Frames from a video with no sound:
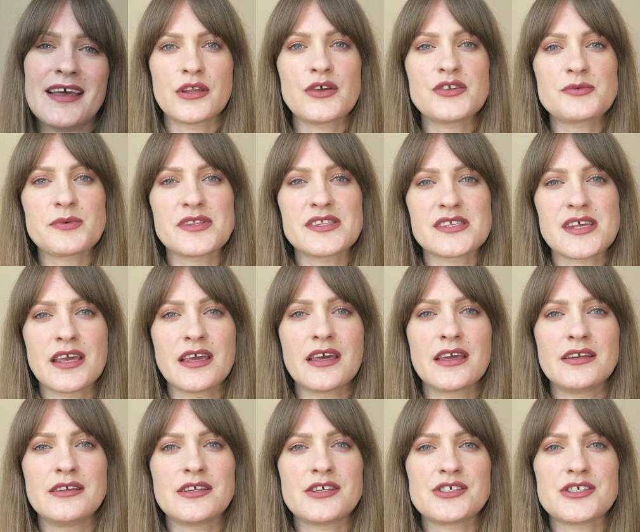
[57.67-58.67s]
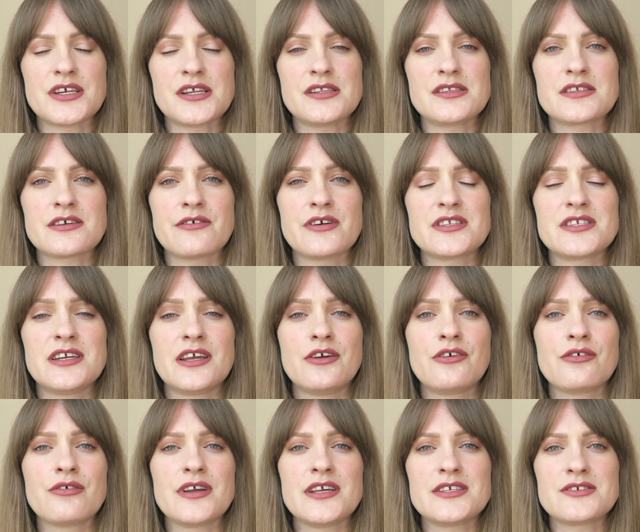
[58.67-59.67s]
Those with skin conditions are at an
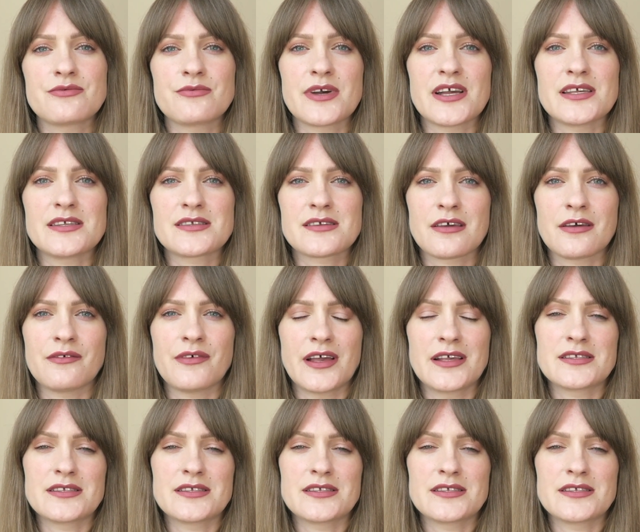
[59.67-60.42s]
increased risk of